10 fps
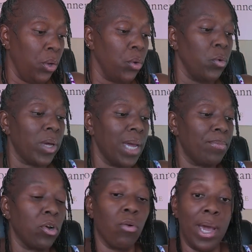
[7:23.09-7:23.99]
who
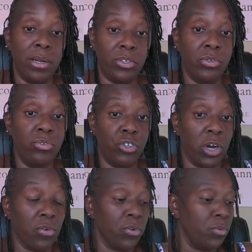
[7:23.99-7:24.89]
kept a gratitude
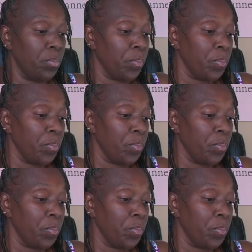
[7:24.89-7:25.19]
journal